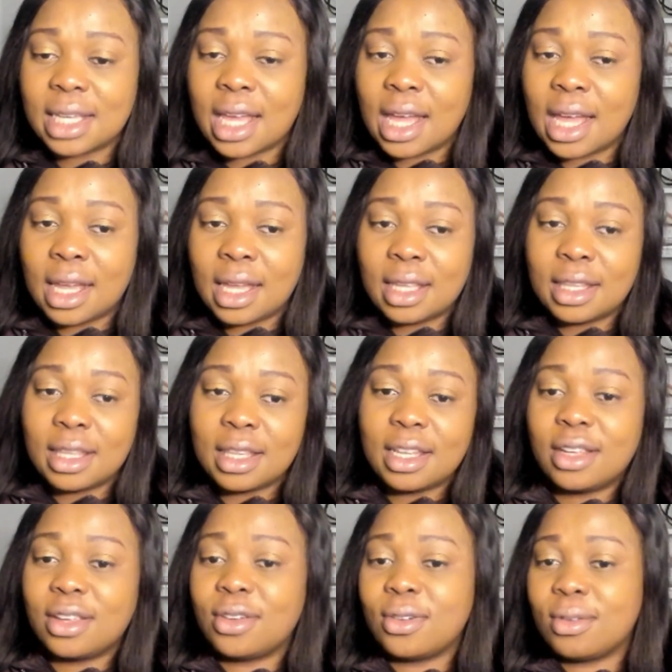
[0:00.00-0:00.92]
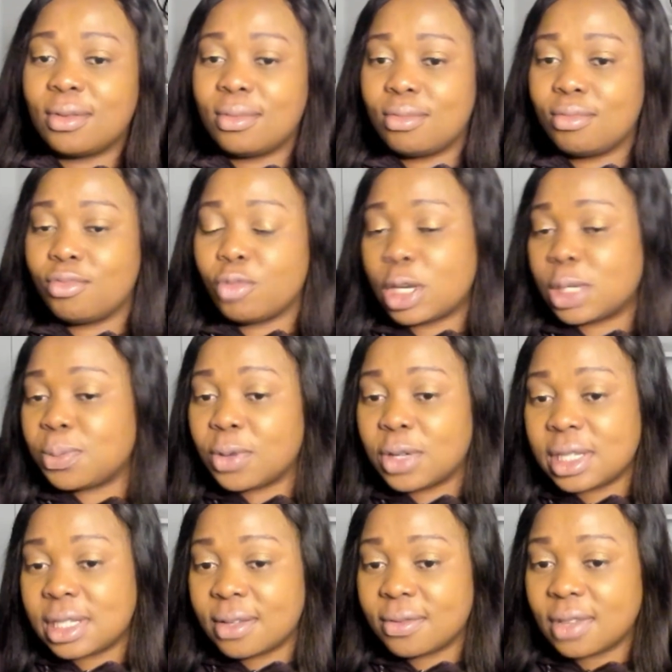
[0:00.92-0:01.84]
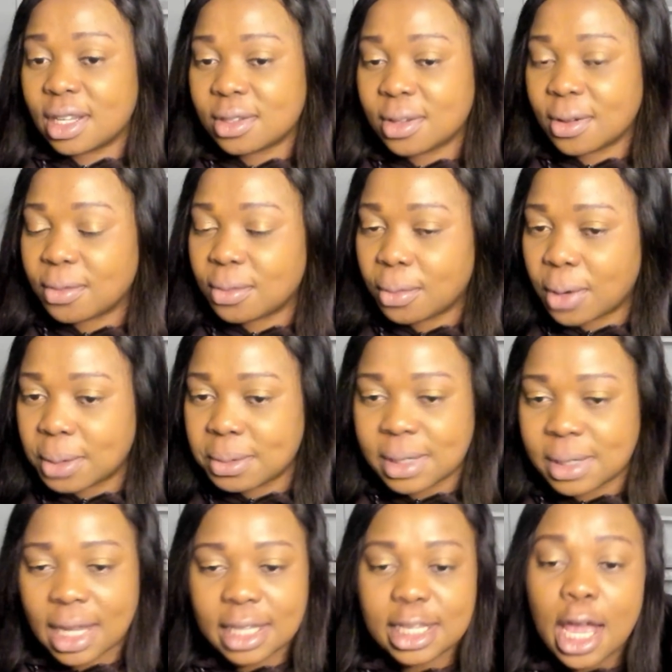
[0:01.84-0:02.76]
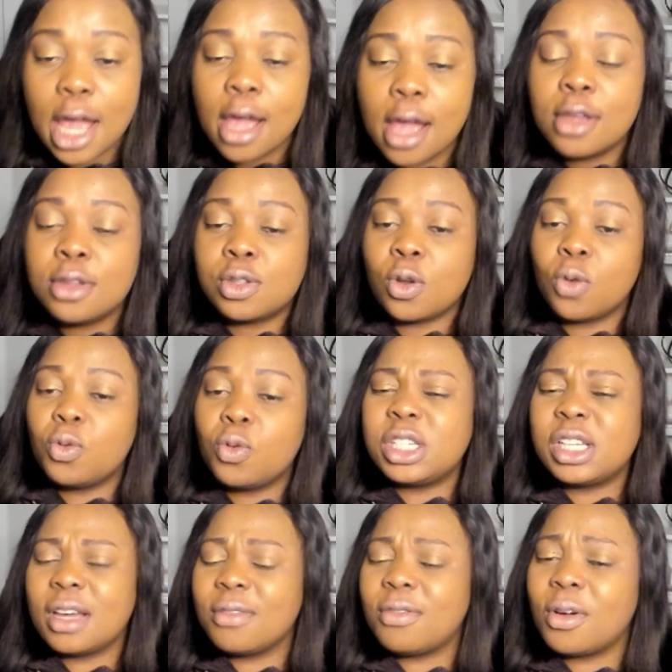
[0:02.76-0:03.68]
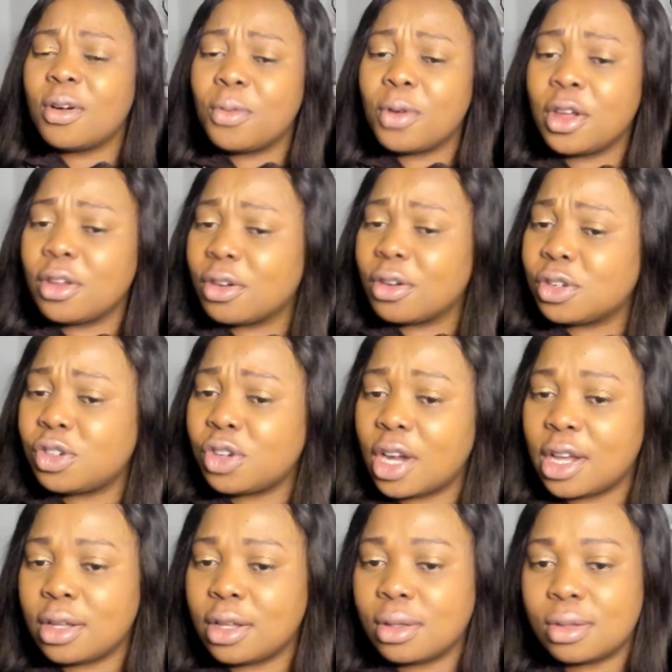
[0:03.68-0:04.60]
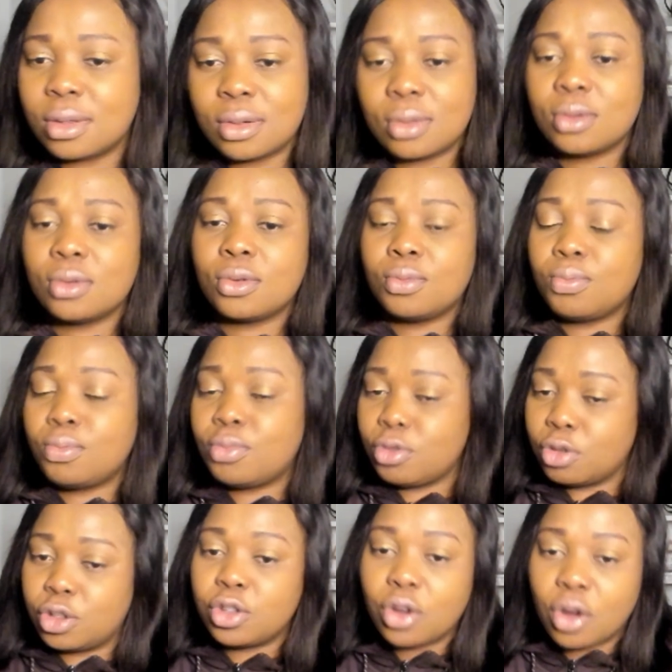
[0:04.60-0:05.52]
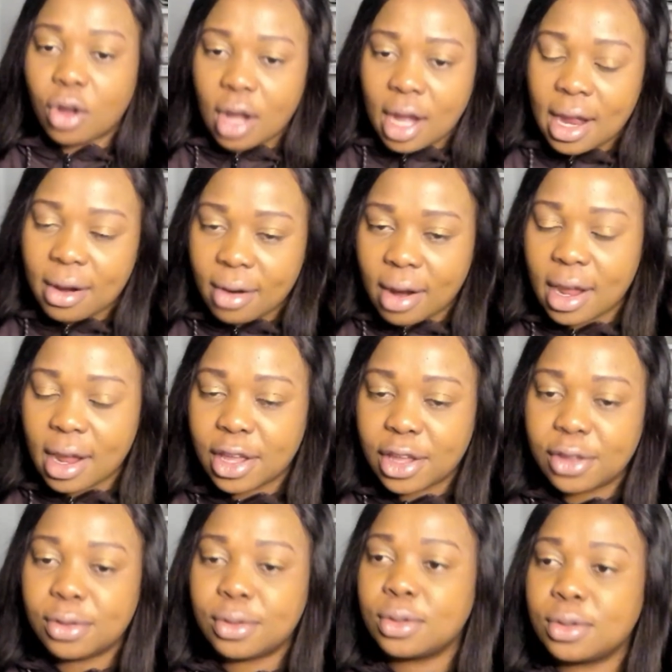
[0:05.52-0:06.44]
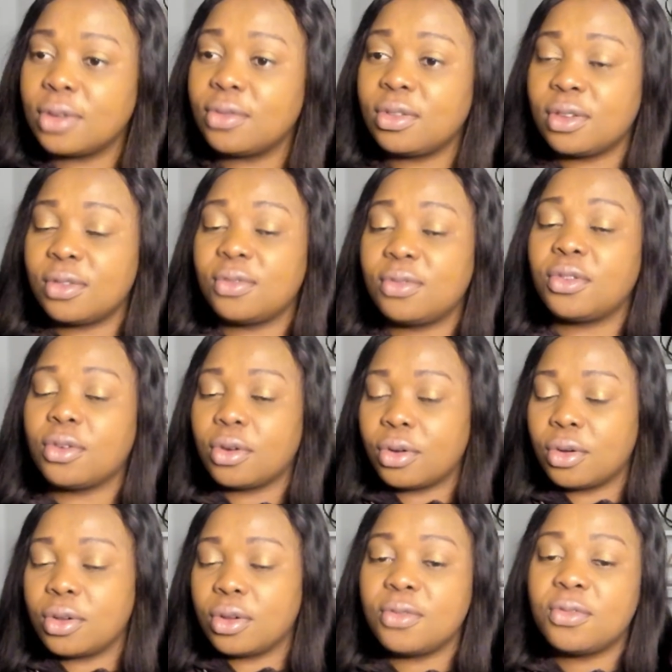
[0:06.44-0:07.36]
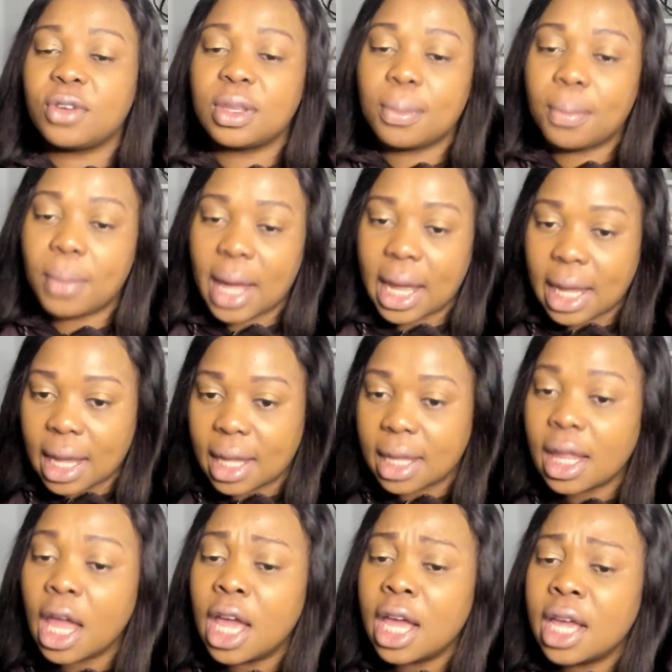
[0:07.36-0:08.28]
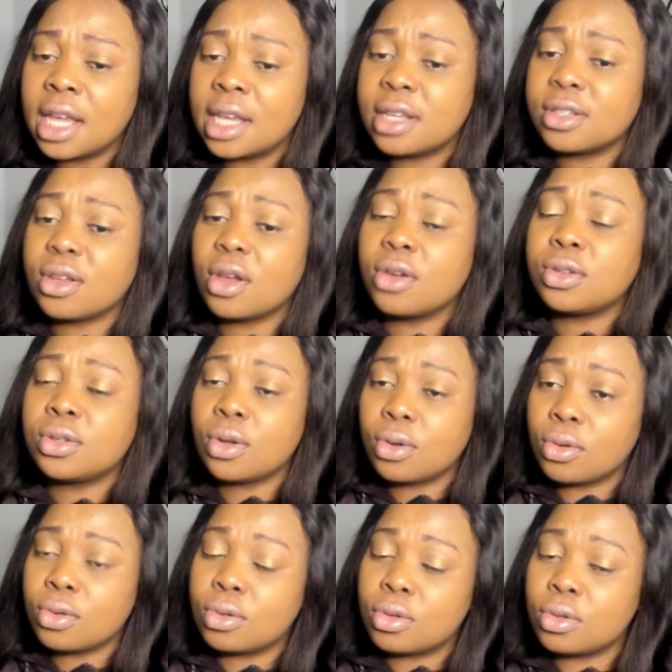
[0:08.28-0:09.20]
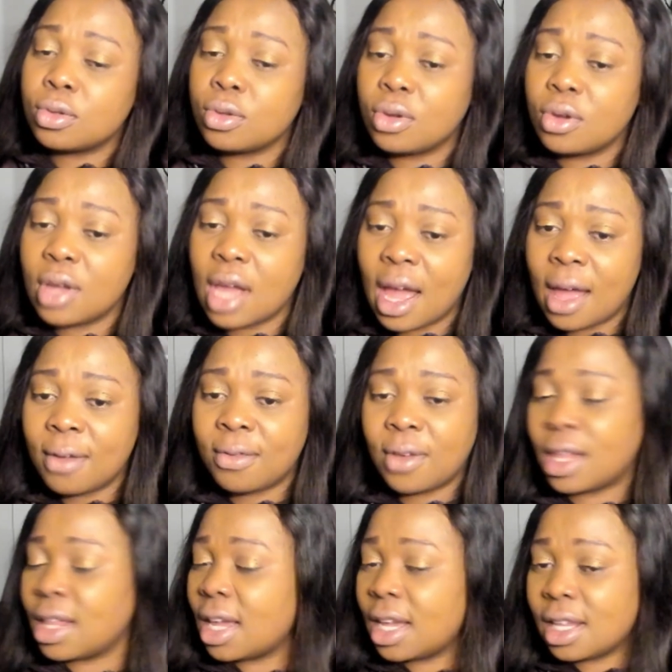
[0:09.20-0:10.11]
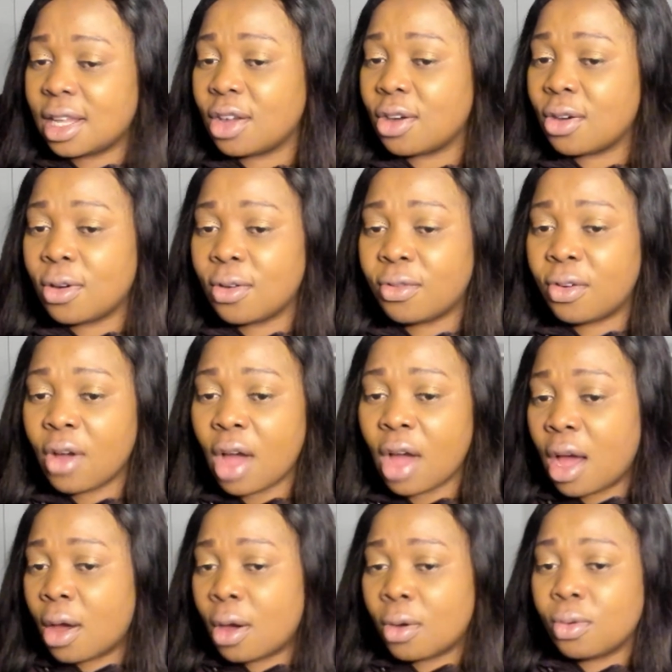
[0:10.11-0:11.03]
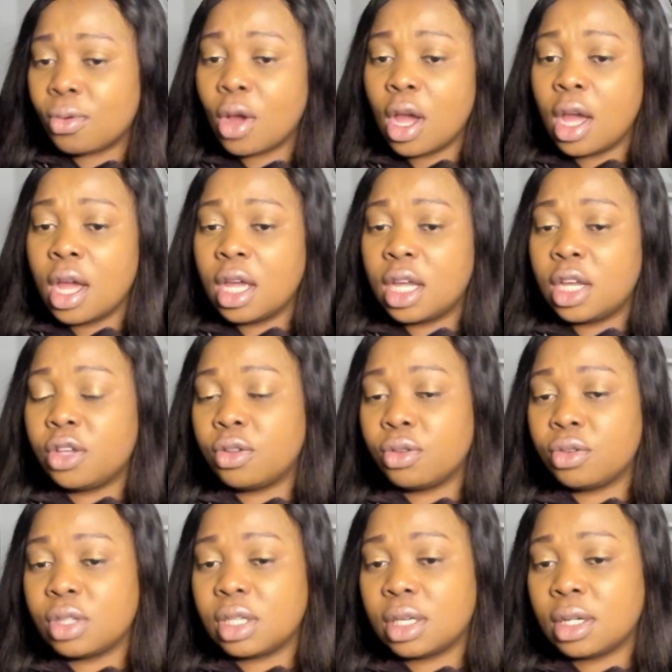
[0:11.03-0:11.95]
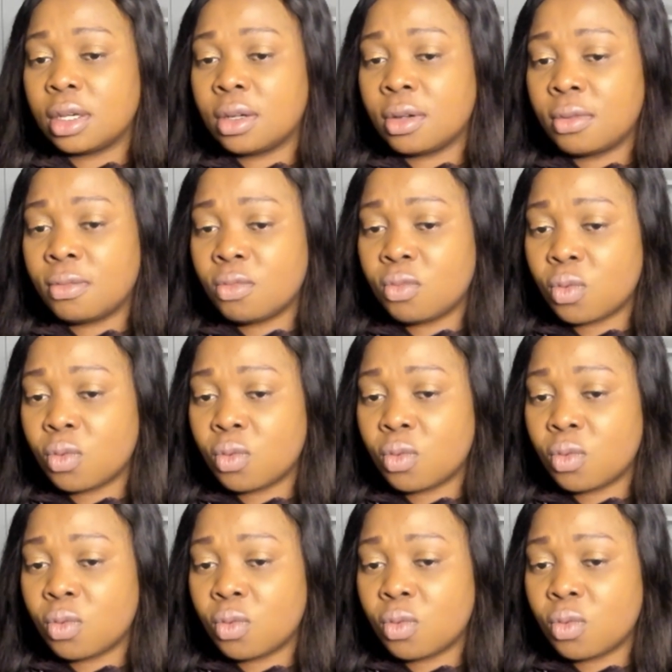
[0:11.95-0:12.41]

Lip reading: and the responsiveness of the website. So whichever way you're trying to push your career into, even if you're going for the back end, it's also good to have an idea of how the